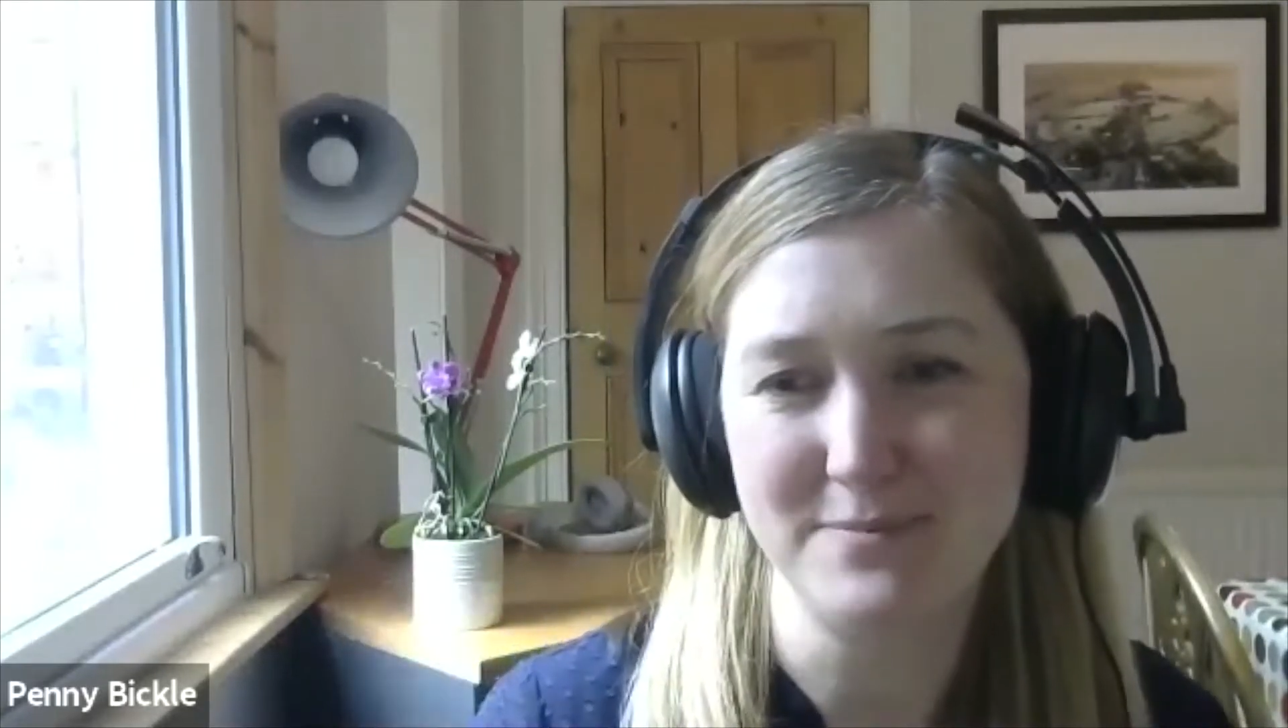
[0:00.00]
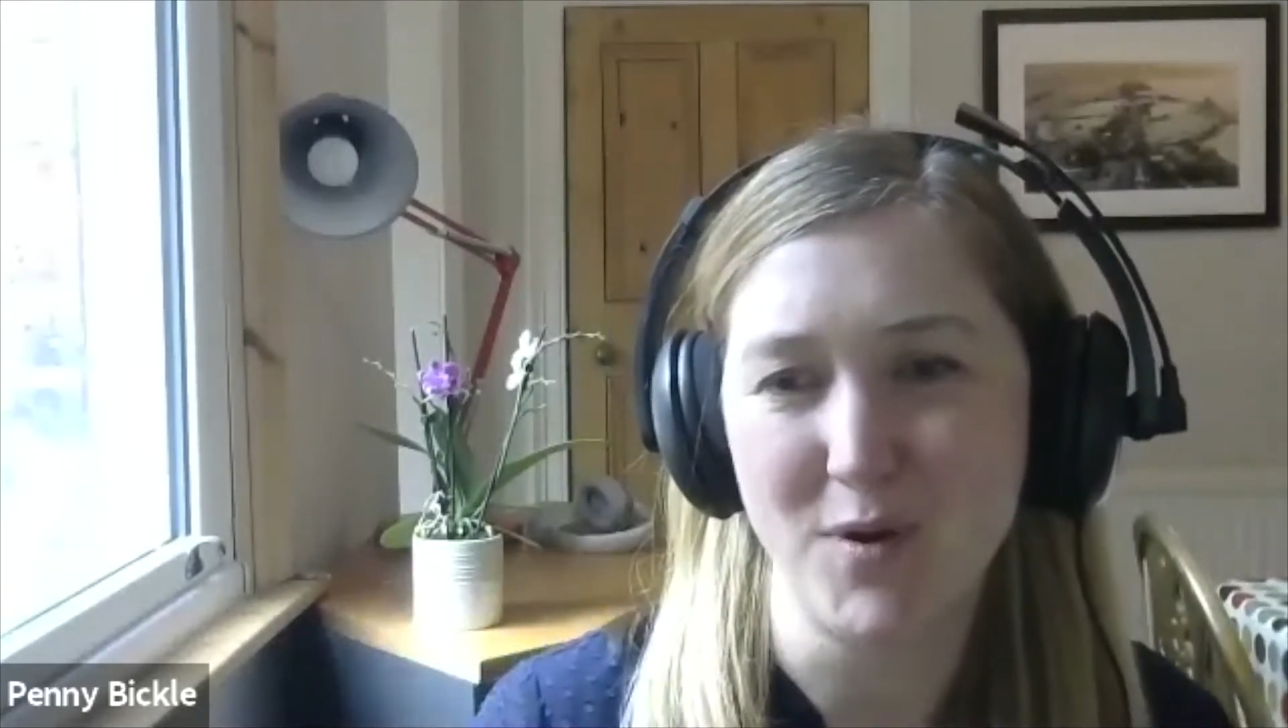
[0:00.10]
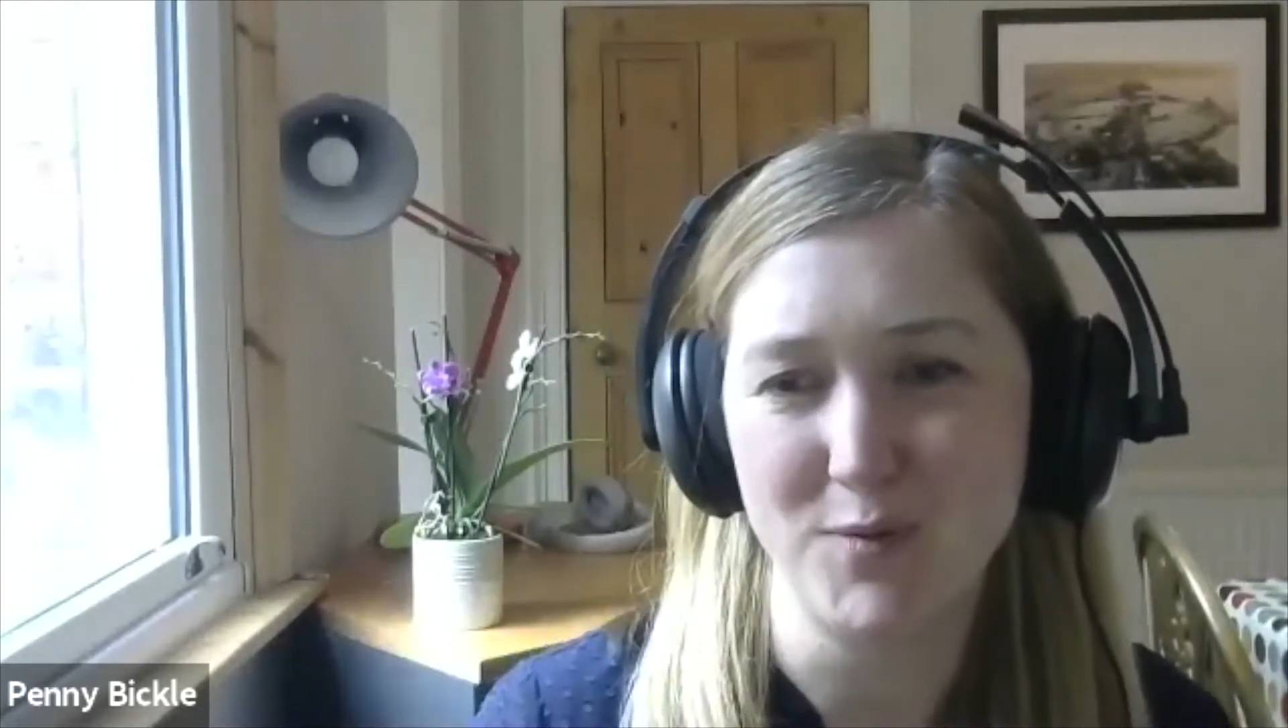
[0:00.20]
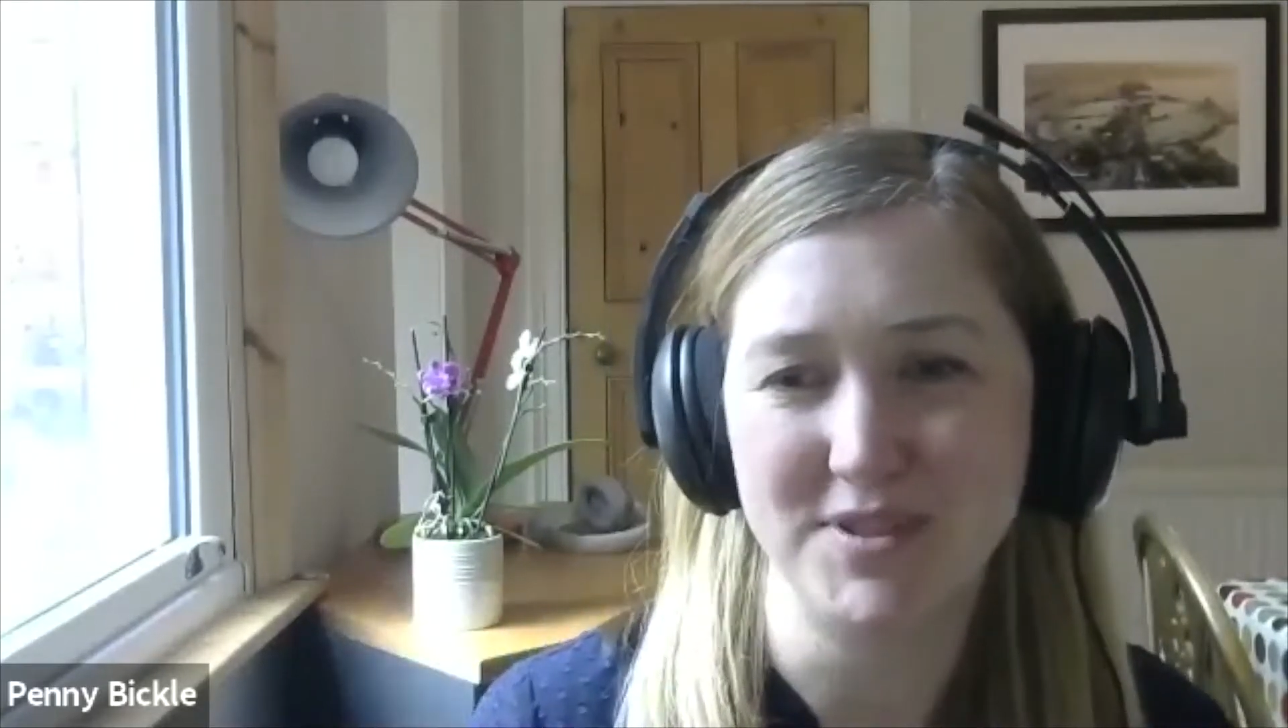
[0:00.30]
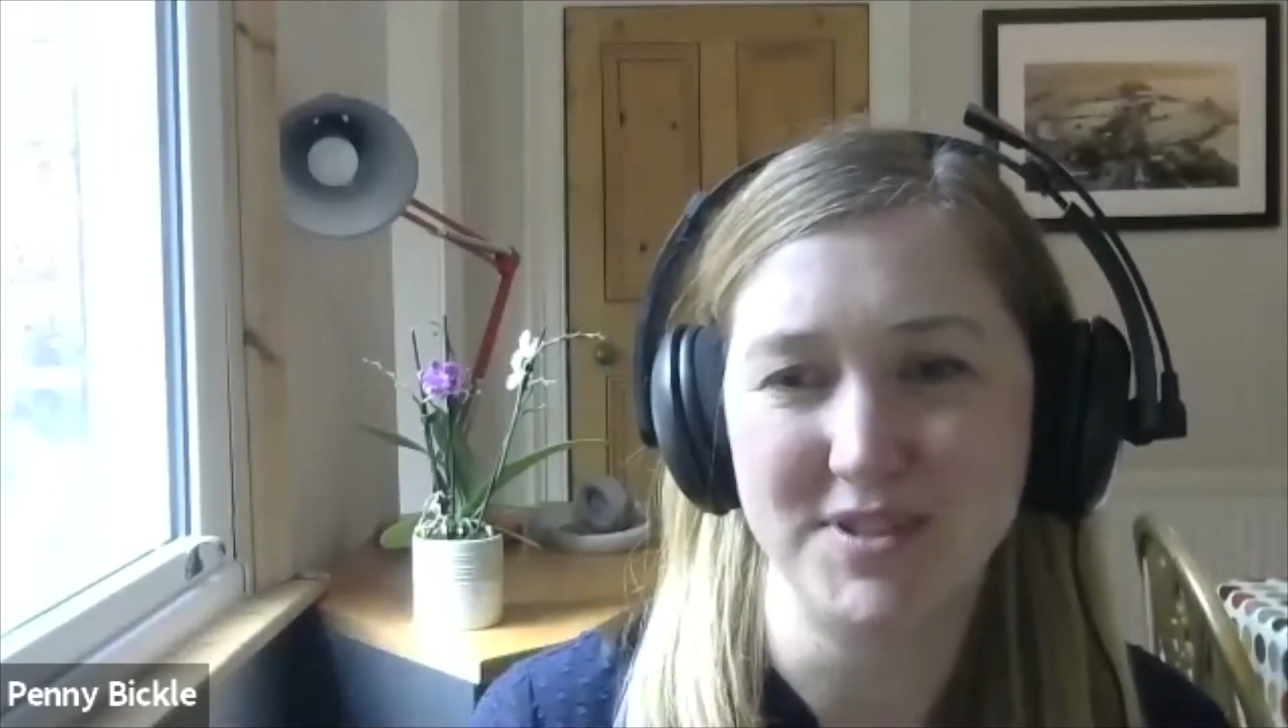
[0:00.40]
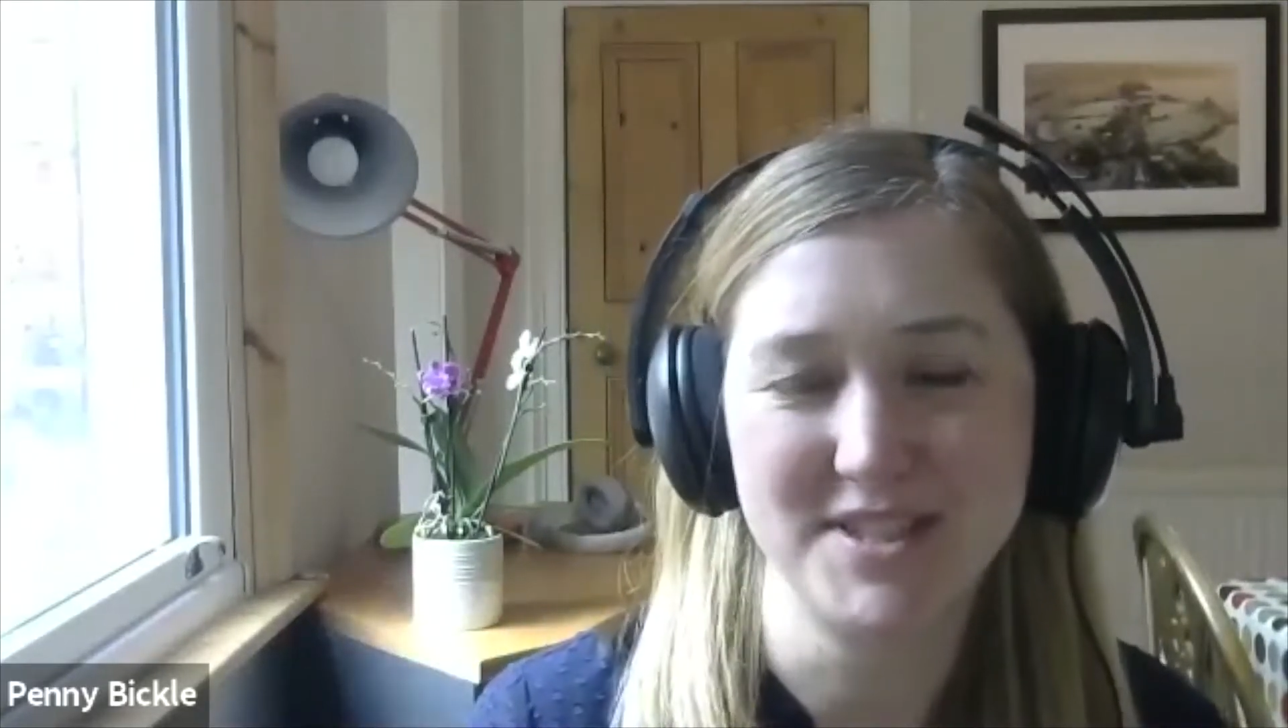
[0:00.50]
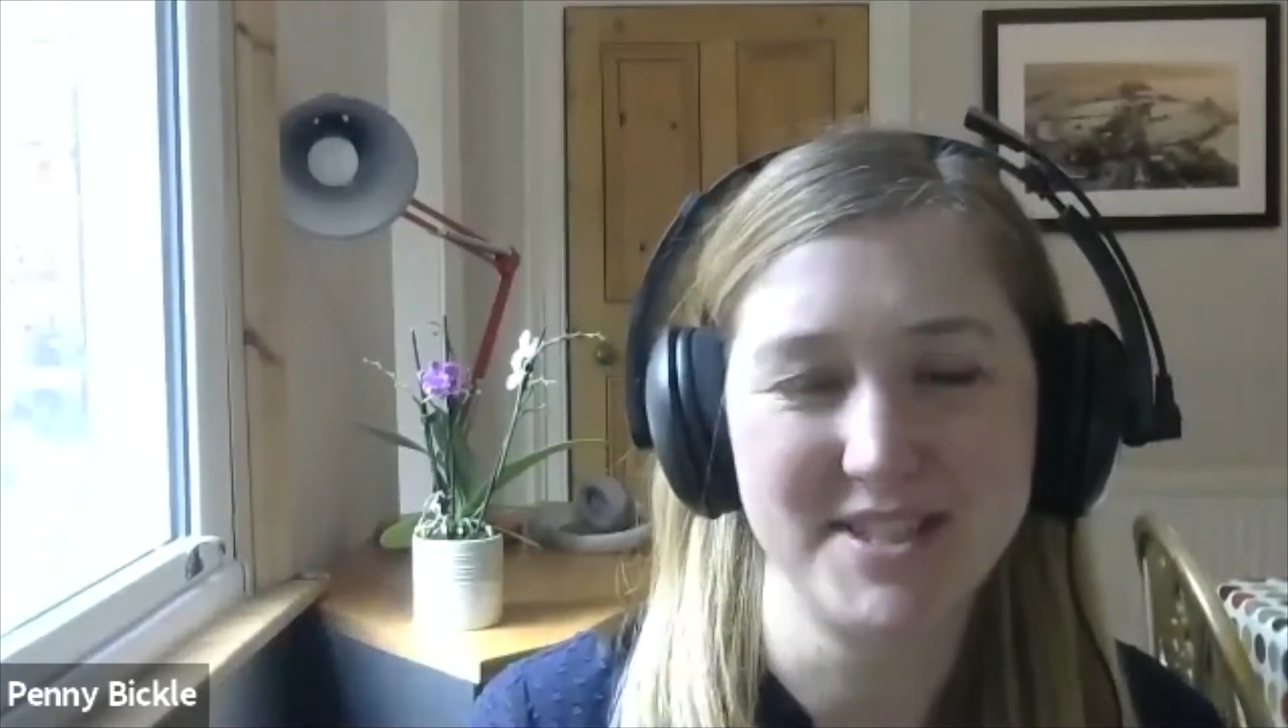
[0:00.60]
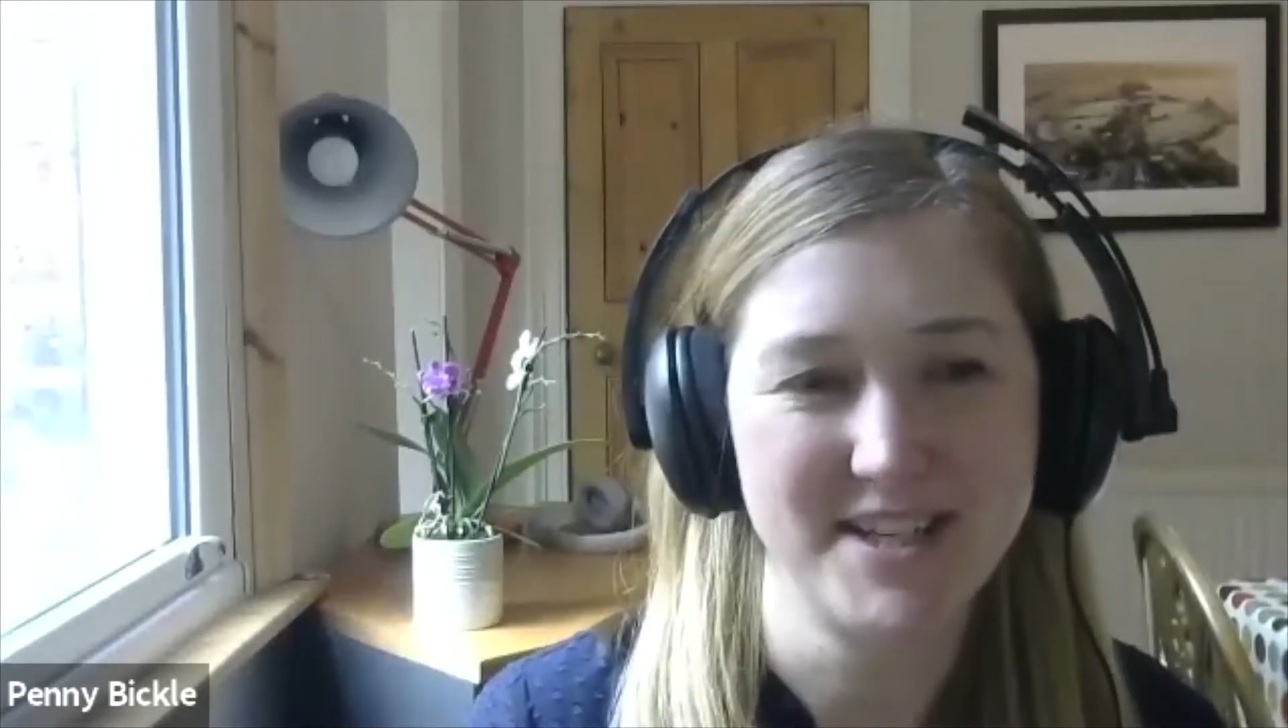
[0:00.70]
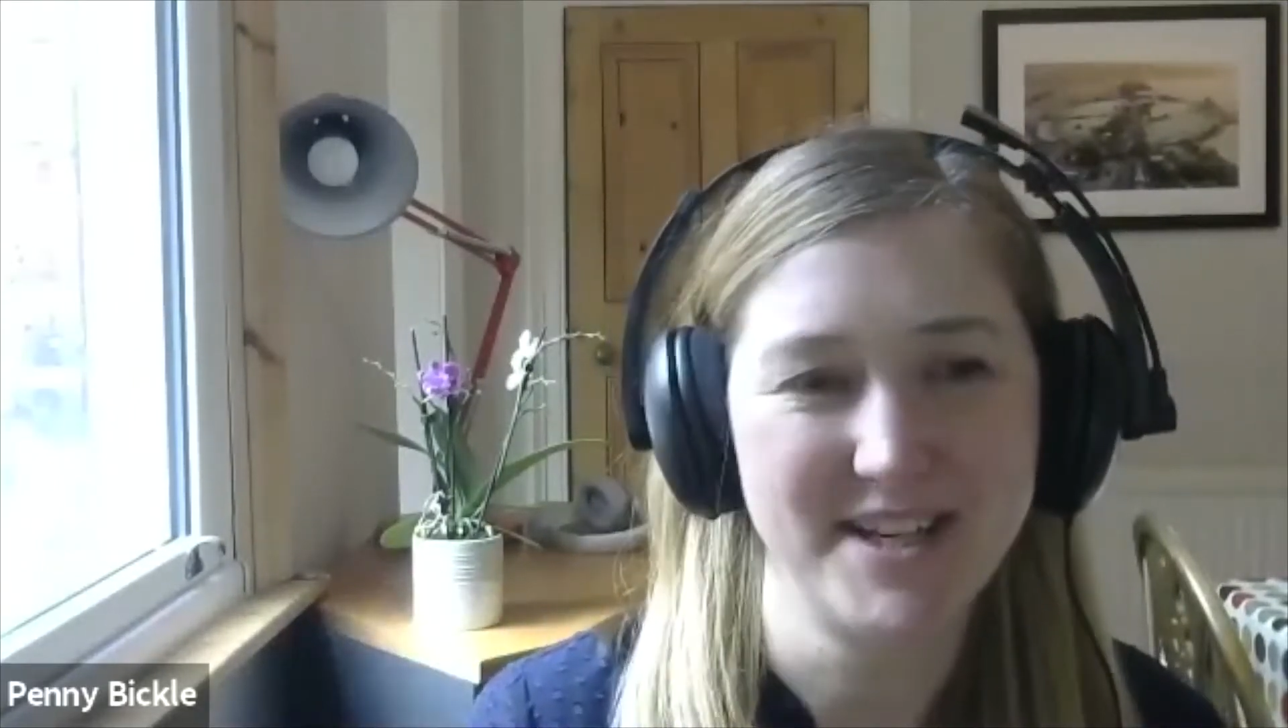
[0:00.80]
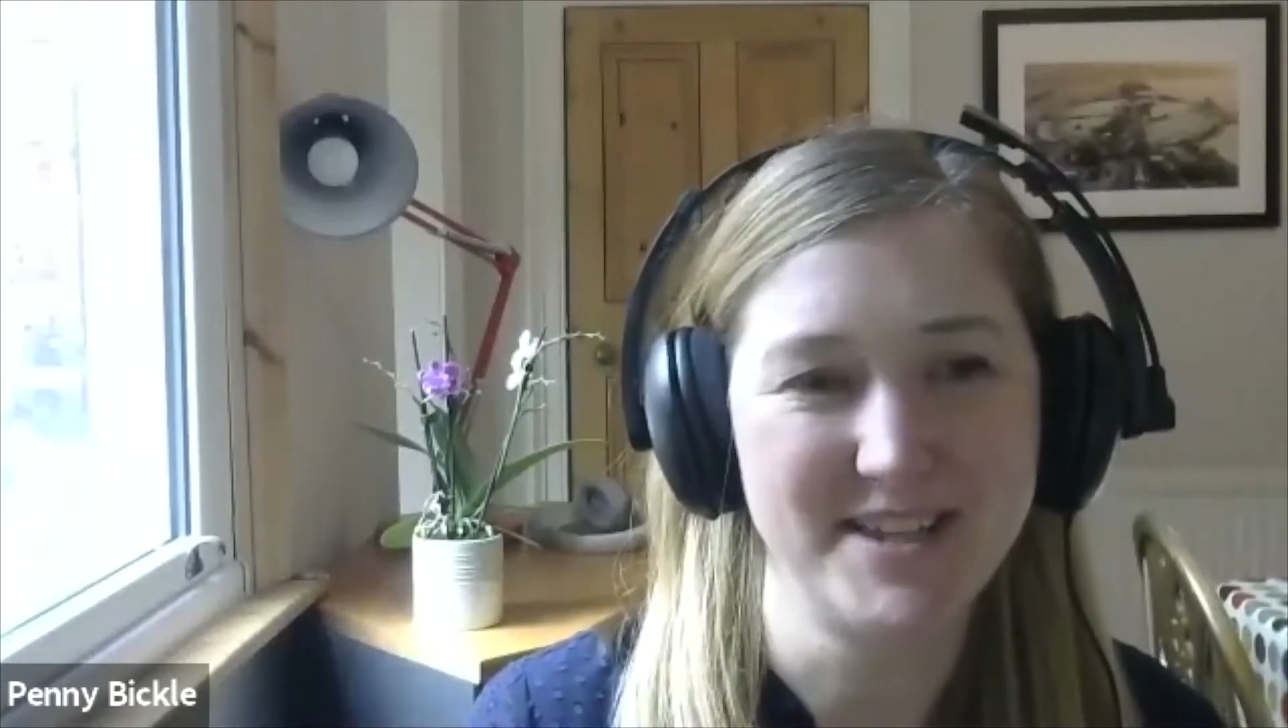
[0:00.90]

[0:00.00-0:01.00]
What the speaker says: moments